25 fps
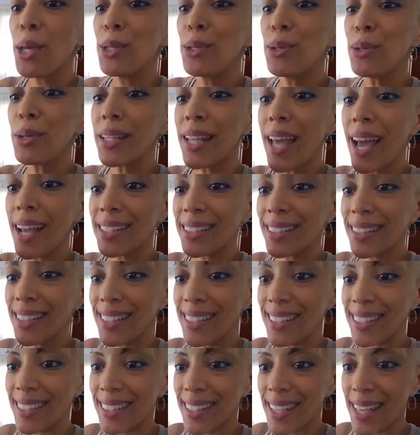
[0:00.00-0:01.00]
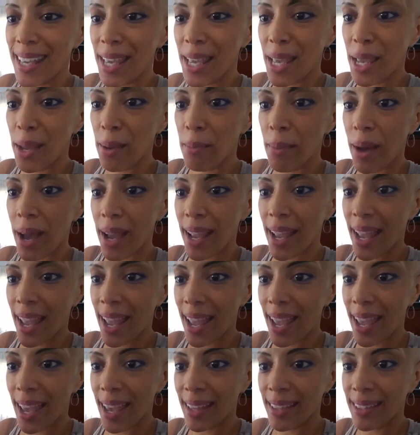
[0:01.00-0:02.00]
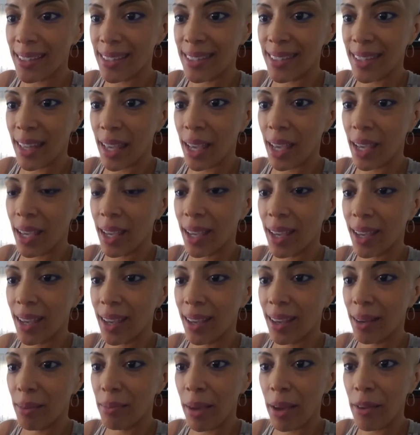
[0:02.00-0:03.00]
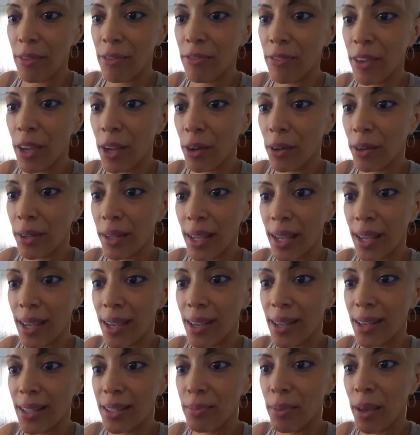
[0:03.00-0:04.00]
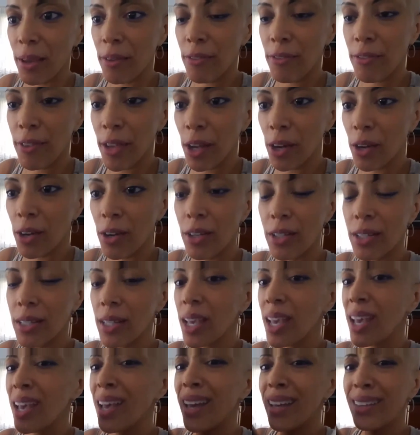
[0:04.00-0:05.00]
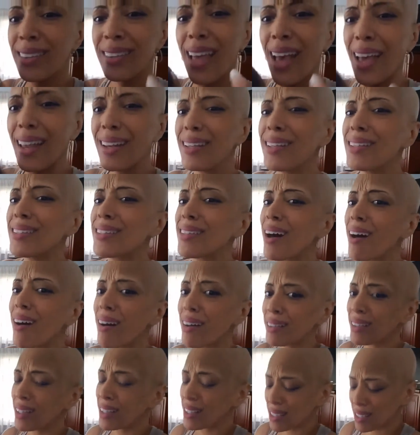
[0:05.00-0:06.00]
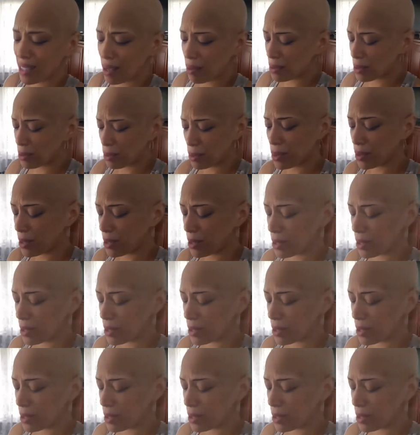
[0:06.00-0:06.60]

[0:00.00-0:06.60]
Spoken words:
You can actually see my hands, like my fingernails, my fingers. That is unacceptable.